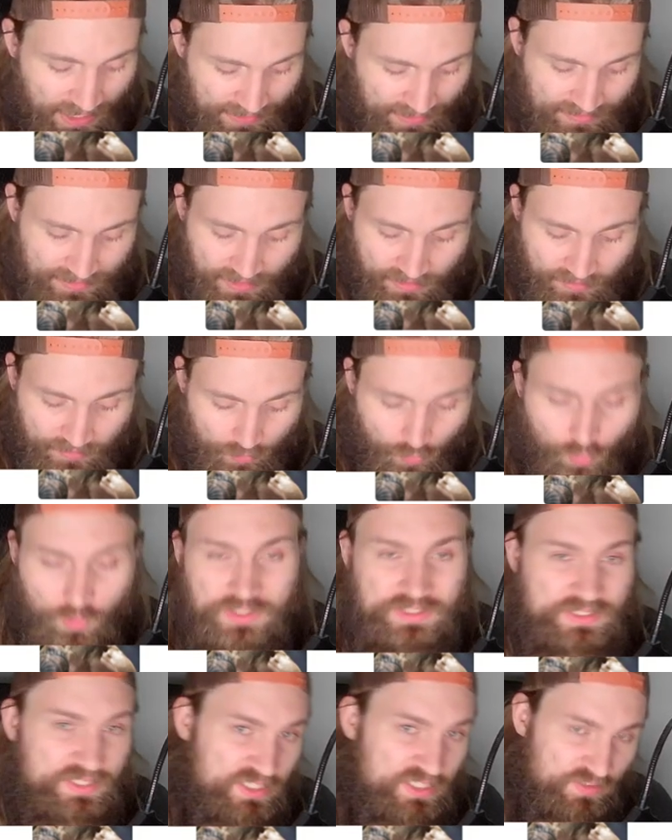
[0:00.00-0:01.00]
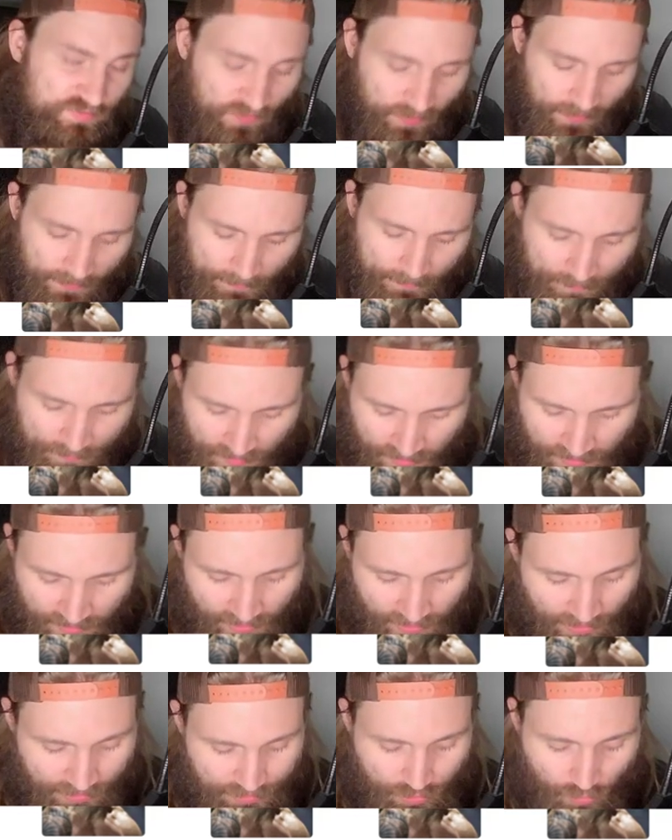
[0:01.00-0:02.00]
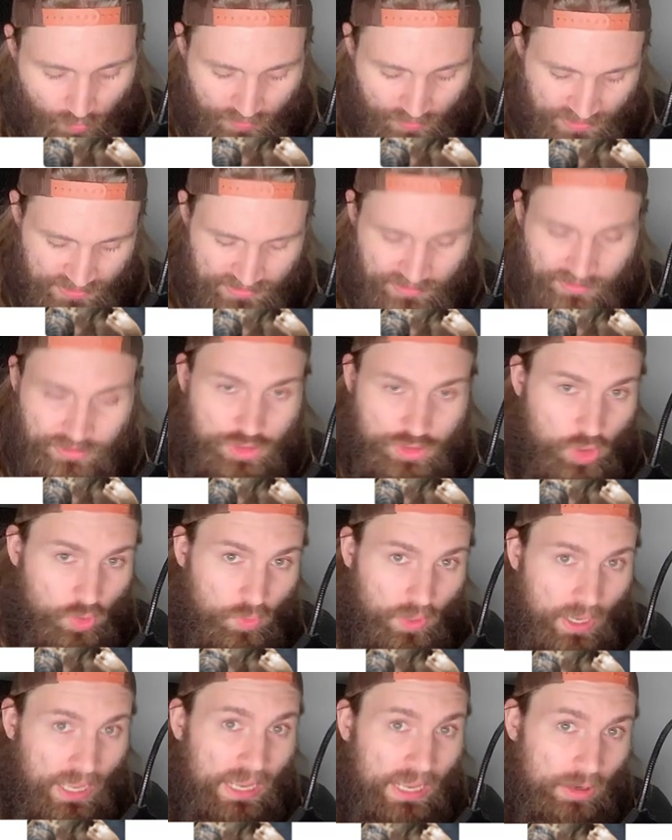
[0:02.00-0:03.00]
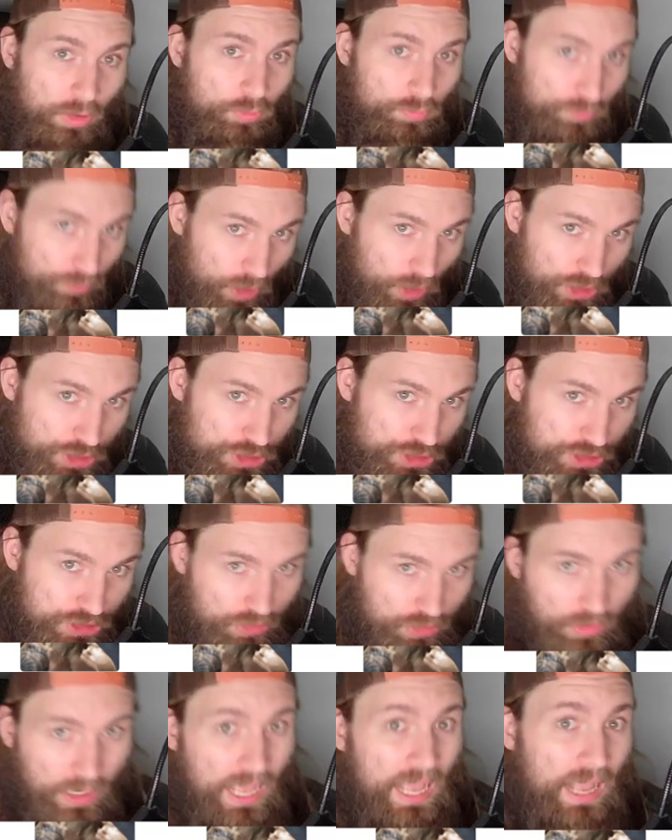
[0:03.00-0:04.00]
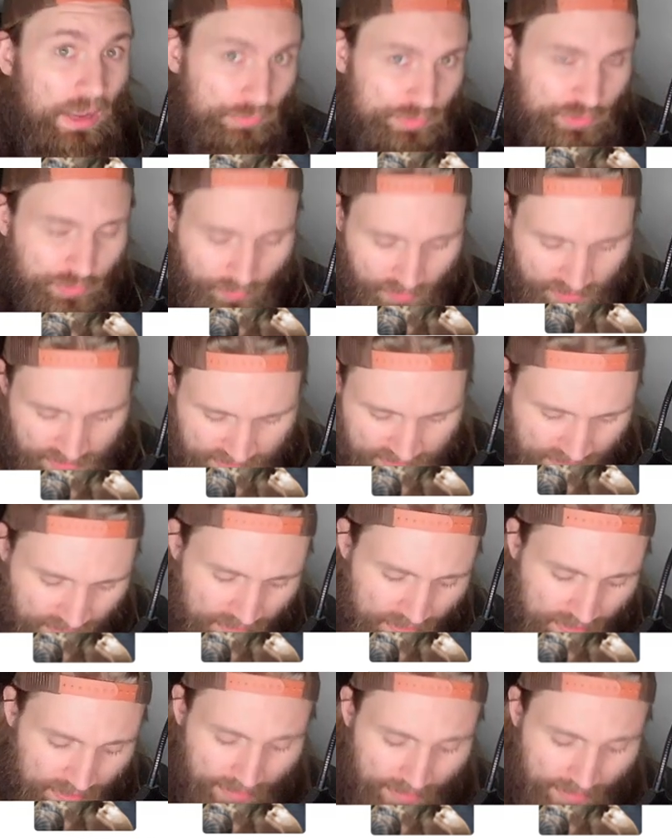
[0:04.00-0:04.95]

think, wins this fight. I don't necessarily know how much or how he wins it,